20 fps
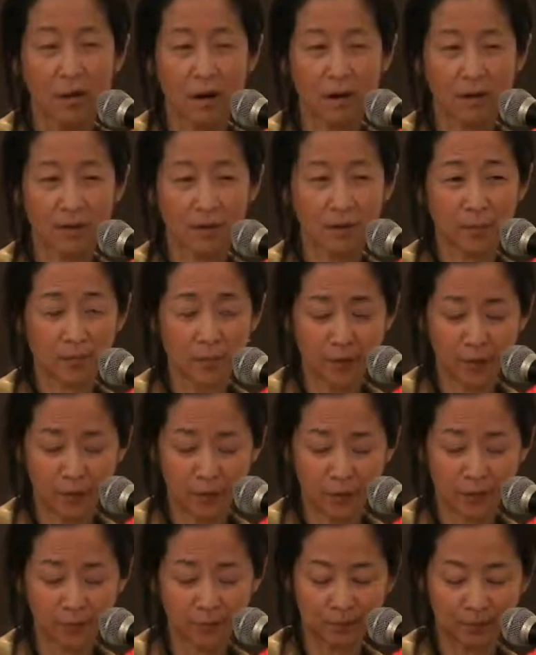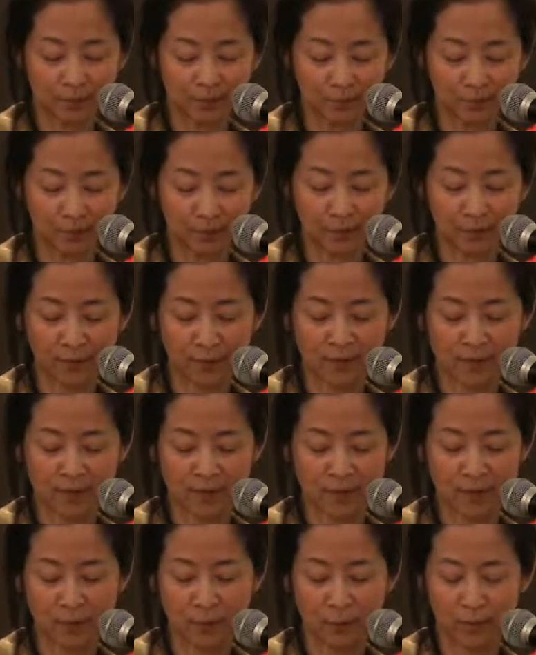On the boat, the
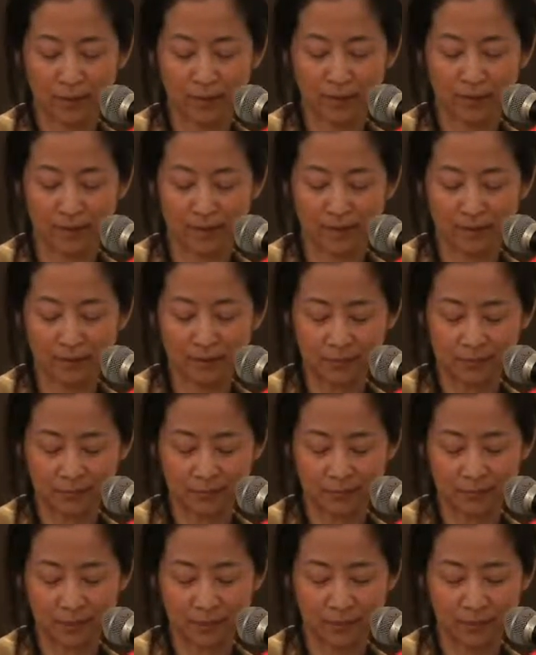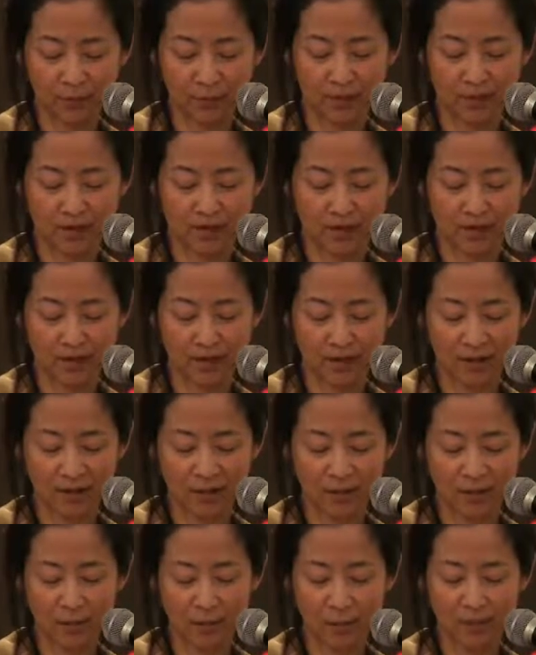first thing we did before
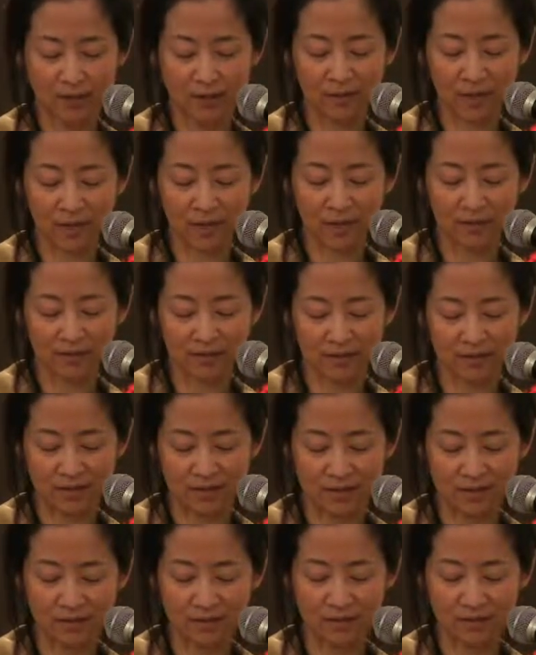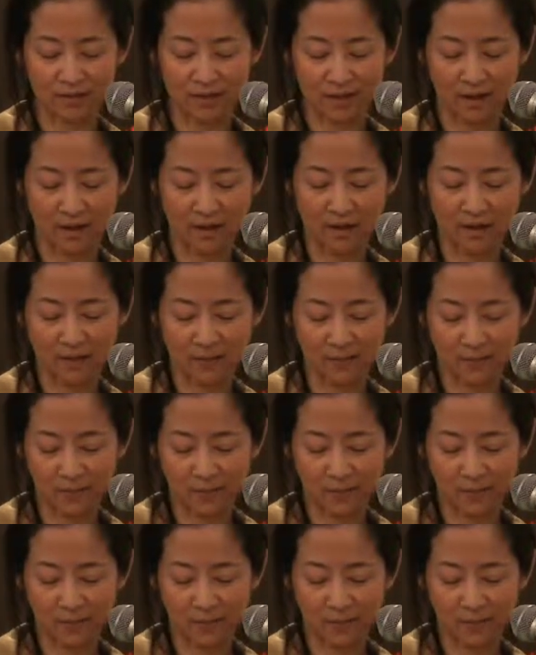deciding who we liked and didn't like,